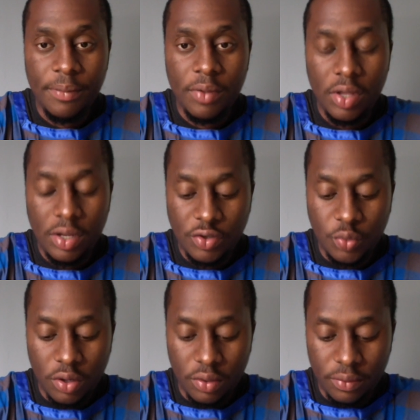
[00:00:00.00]
in this
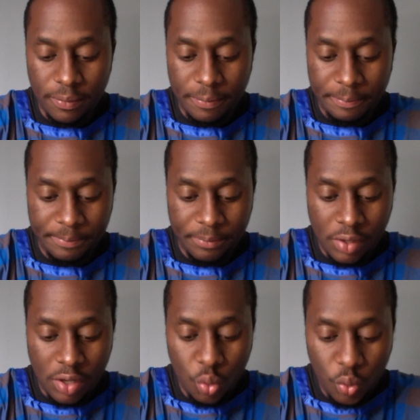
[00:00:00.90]
word.
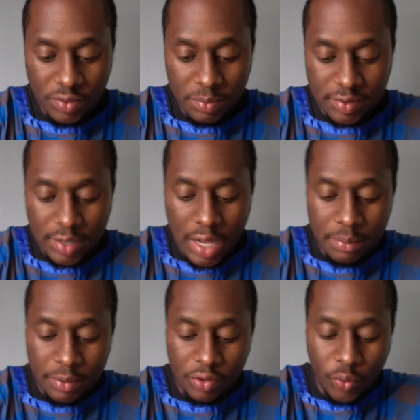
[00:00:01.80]
Wisdom of
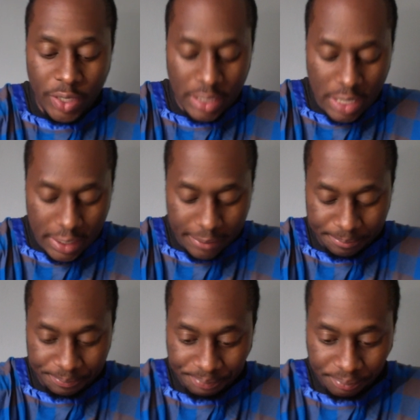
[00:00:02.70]
Solomon 3:9.
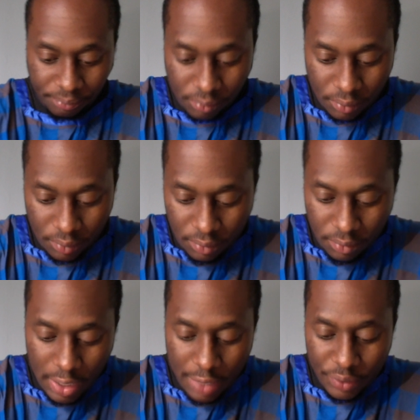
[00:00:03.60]

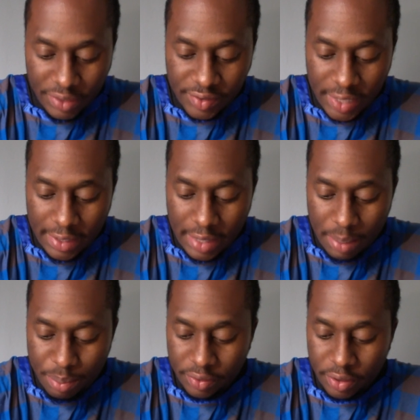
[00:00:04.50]
It reads, they that
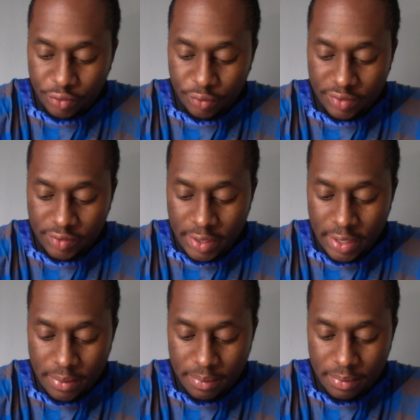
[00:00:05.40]
put their trust in
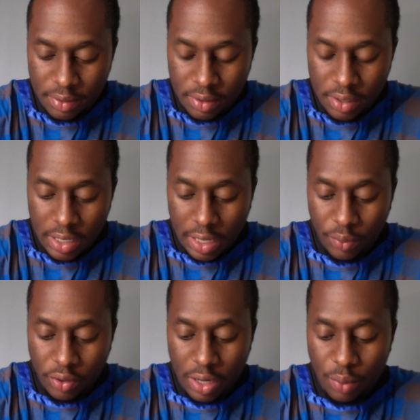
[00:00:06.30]
him, and we
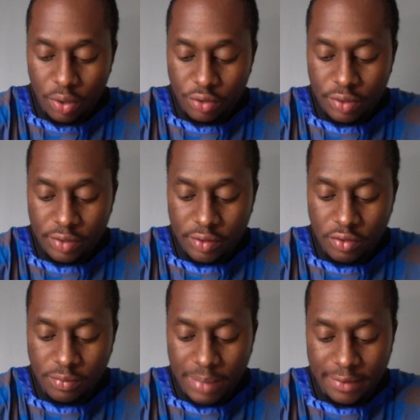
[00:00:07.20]
know that word trust
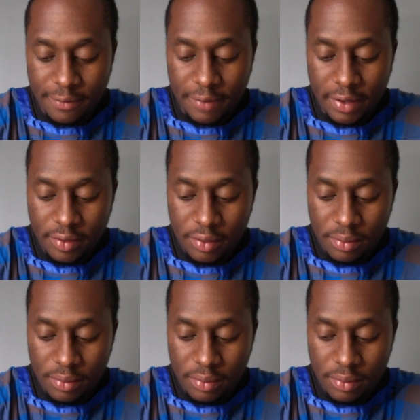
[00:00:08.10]
goes back to faith.